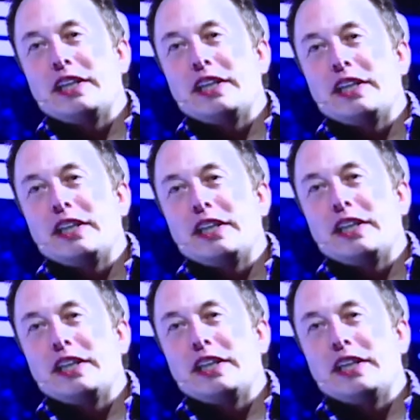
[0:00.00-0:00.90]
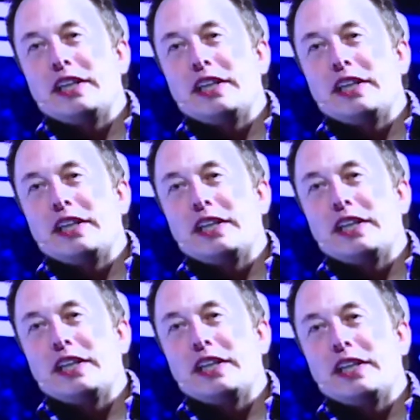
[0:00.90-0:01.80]

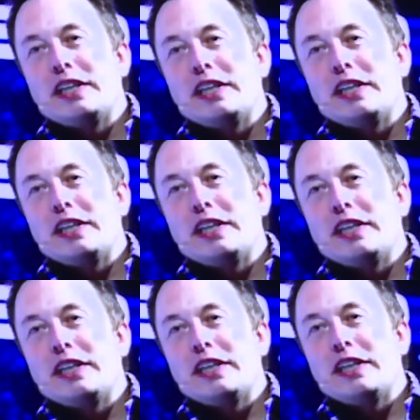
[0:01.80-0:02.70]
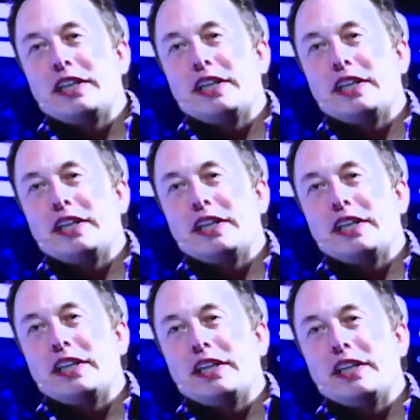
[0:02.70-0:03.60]

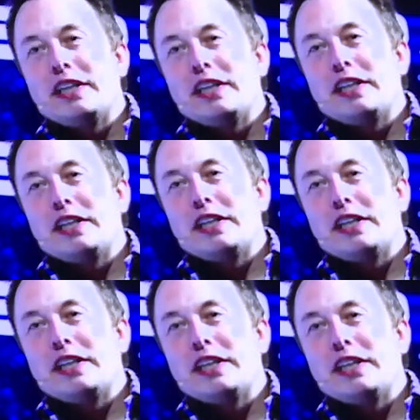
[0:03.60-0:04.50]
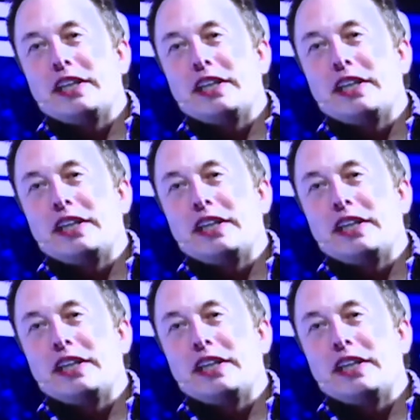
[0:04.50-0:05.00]
No words are spoken by the person on screen.